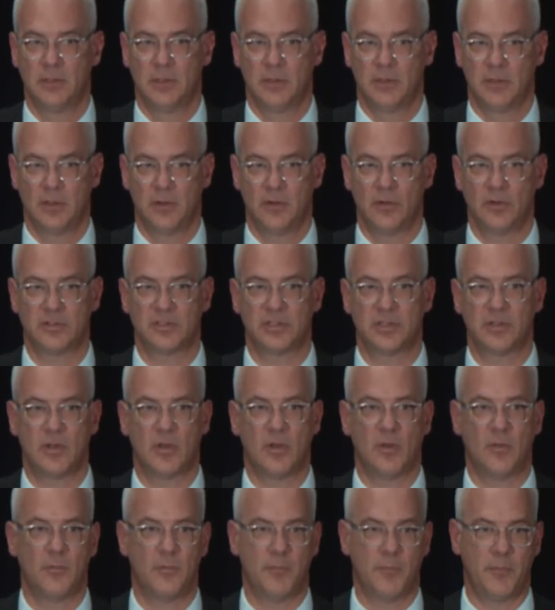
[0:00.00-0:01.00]
the nursing
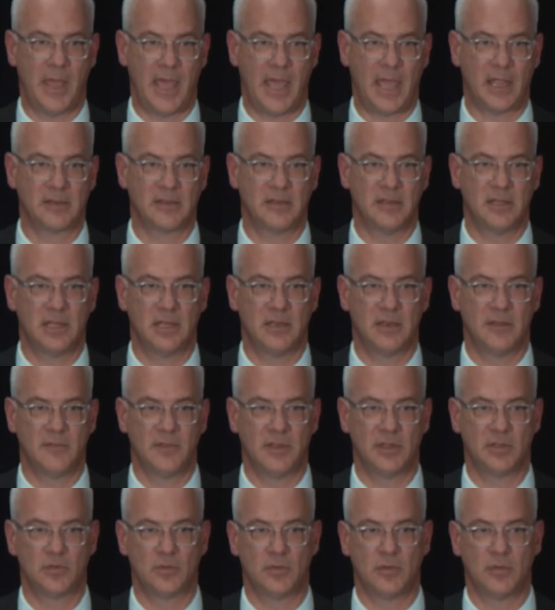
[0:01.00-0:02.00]
home back to the
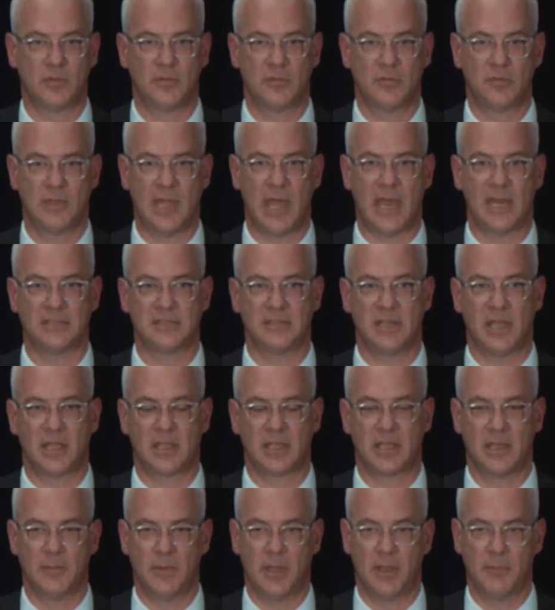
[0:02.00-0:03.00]
individual, that has not
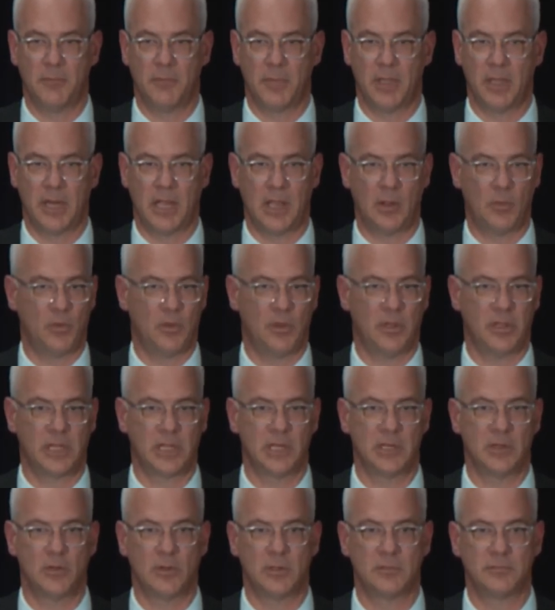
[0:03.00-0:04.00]
come up, but I will look
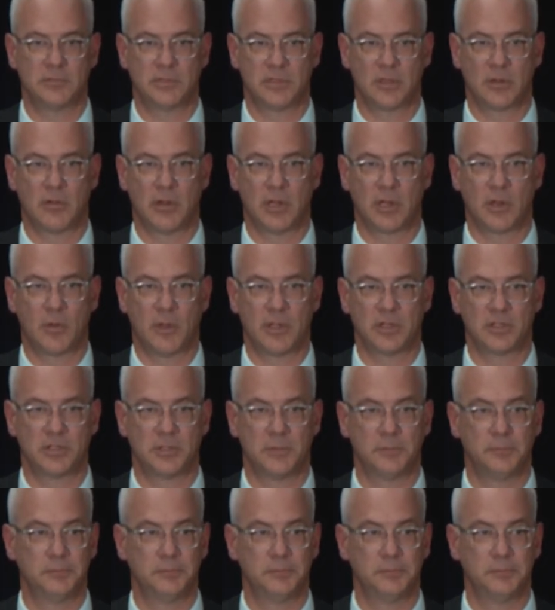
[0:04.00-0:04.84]
into it. It's a great question.